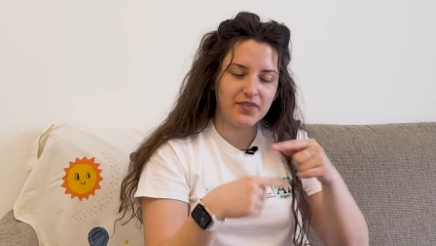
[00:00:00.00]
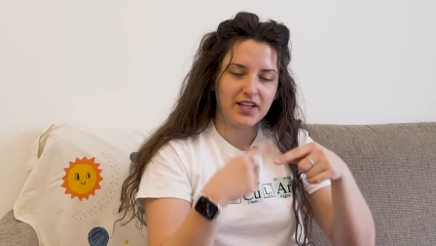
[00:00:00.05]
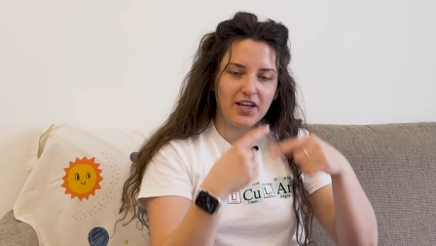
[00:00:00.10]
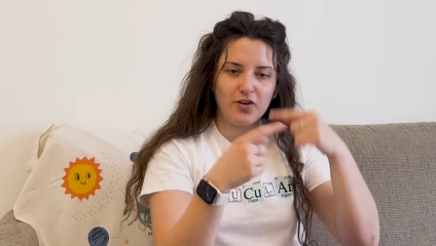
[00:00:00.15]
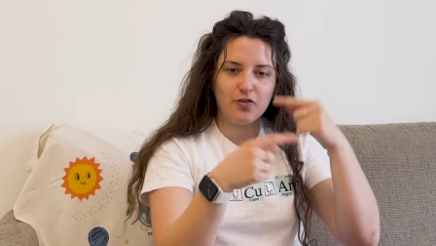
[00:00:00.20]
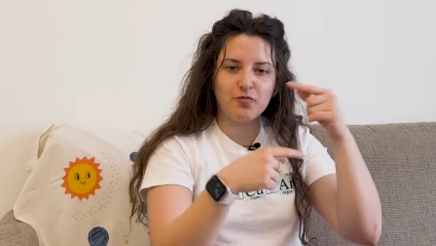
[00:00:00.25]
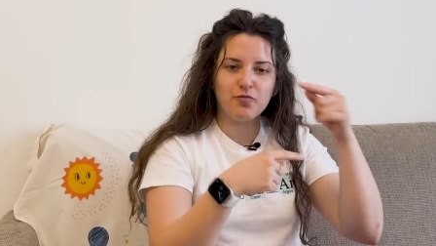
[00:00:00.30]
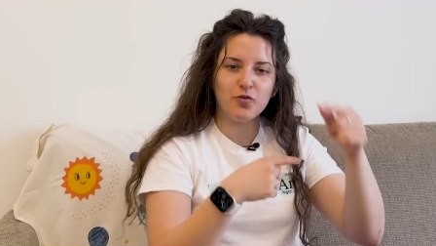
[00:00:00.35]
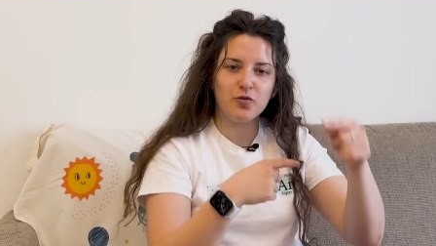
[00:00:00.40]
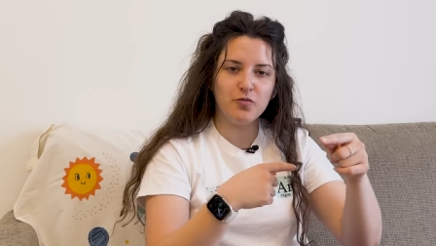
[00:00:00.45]

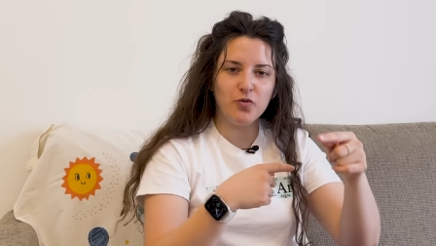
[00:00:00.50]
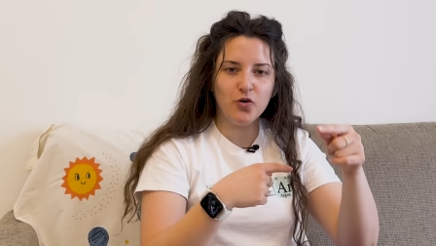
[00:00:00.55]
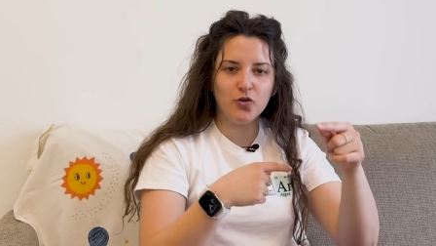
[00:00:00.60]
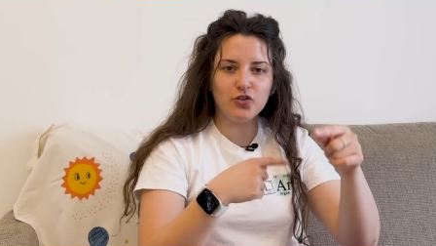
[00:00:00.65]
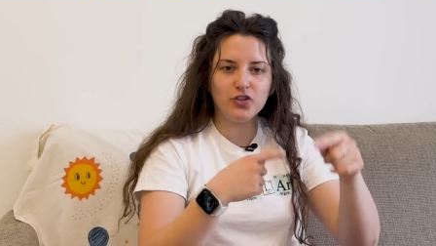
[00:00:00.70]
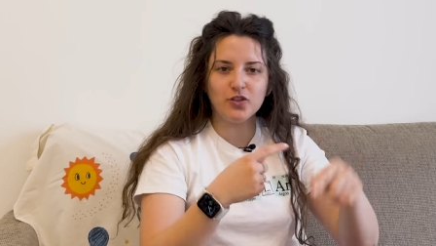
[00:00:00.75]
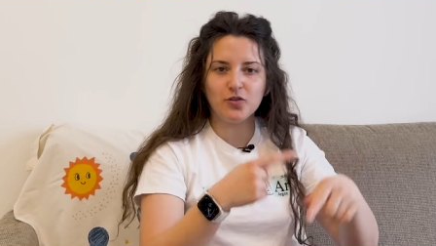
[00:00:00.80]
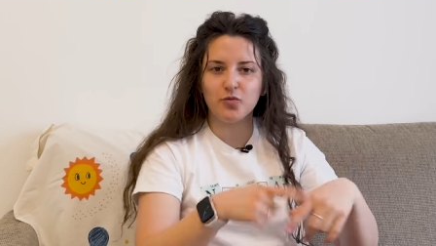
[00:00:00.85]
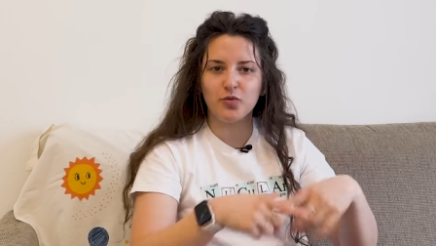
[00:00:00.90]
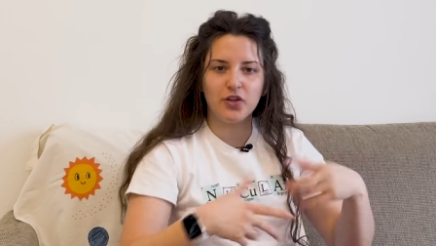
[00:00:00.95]
kind of
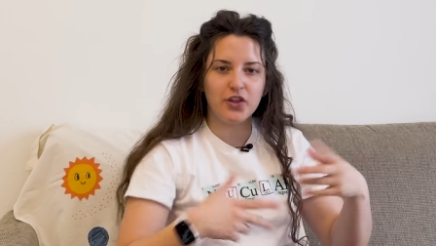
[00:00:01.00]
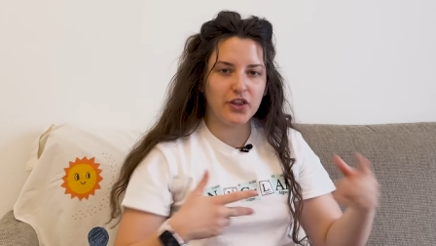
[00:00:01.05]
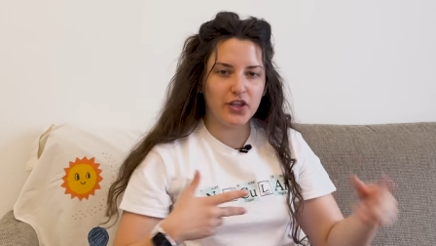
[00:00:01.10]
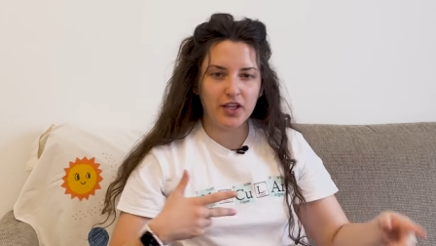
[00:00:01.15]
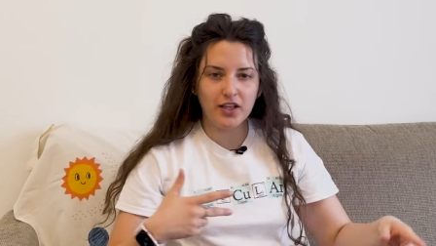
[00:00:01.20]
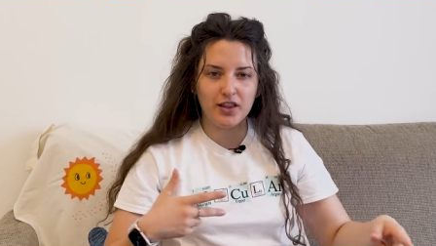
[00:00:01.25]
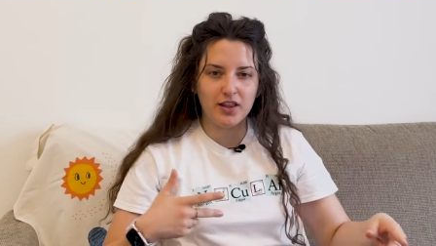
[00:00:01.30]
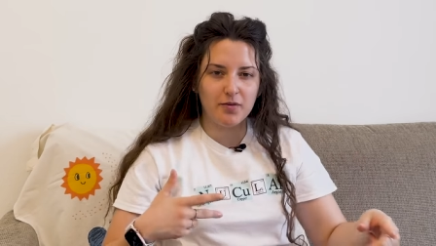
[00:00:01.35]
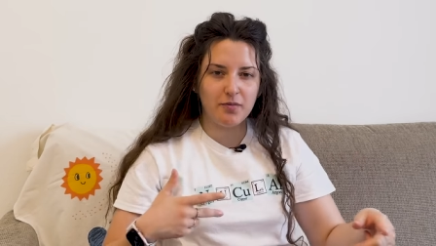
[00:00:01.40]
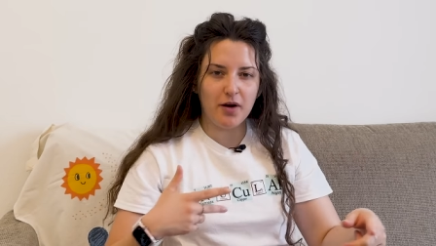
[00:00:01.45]
promoted
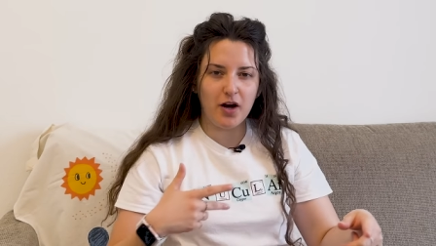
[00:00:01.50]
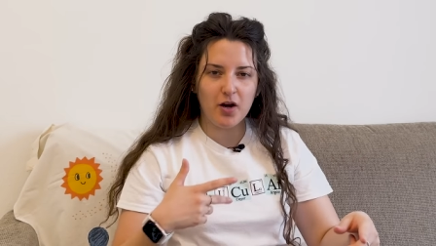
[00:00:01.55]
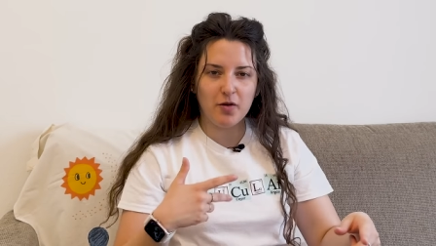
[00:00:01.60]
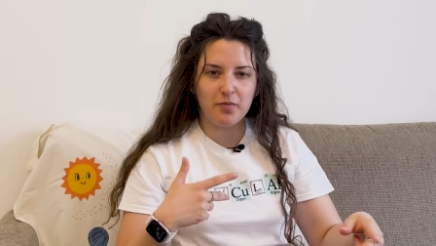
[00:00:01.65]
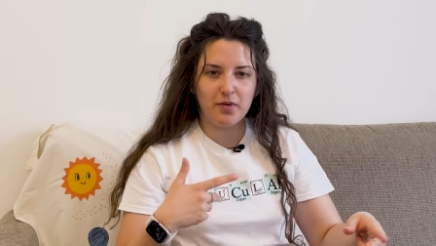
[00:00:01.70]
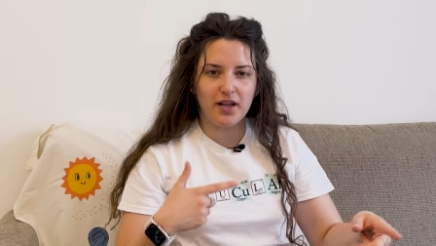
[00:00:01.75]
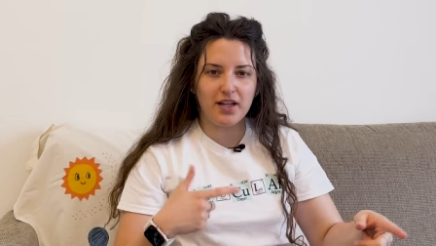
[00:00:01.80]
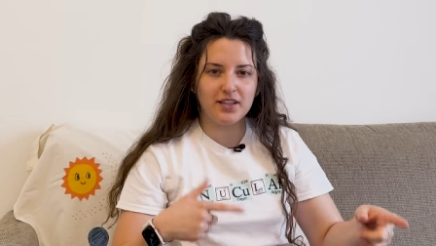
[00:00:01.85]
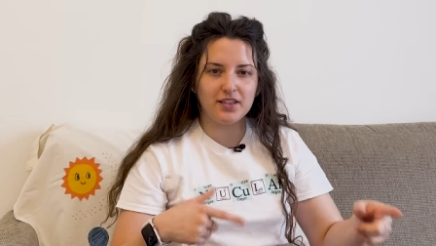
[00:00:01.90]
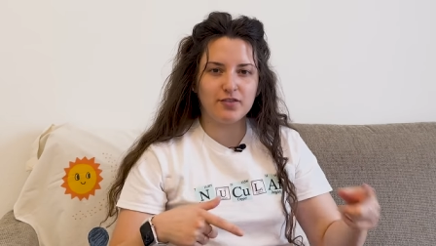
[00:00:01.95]
within the power
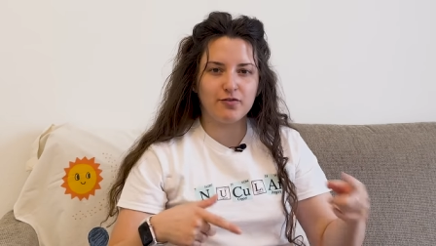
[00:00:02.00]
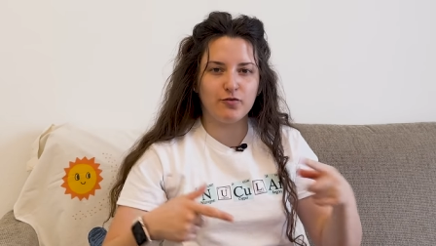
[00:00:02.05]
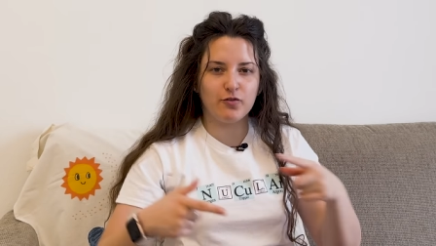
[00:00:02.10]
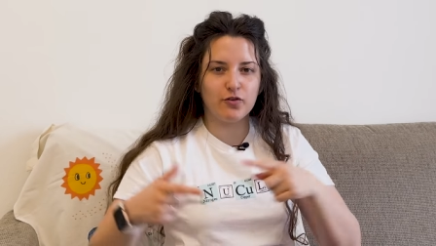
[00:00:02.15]
plant